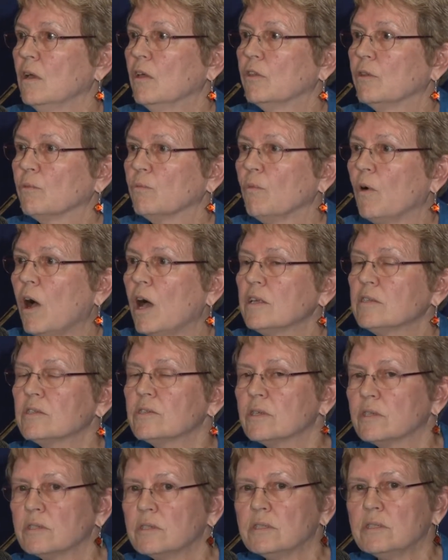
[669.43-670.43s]
the Ross
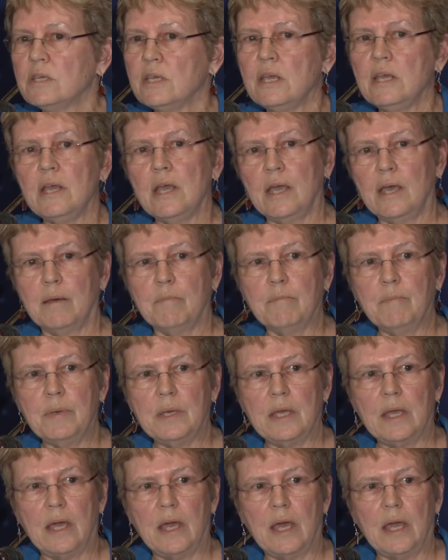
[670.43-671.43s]
Sea
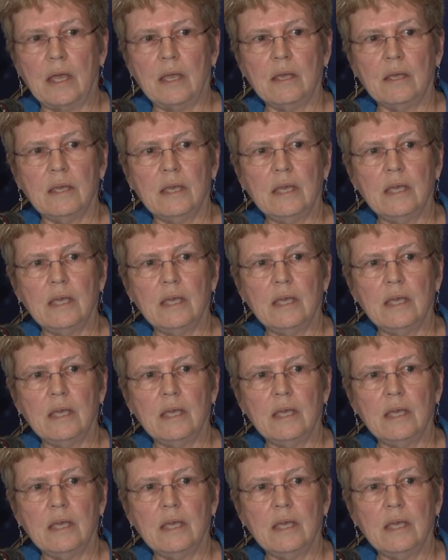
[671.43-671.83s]
MPA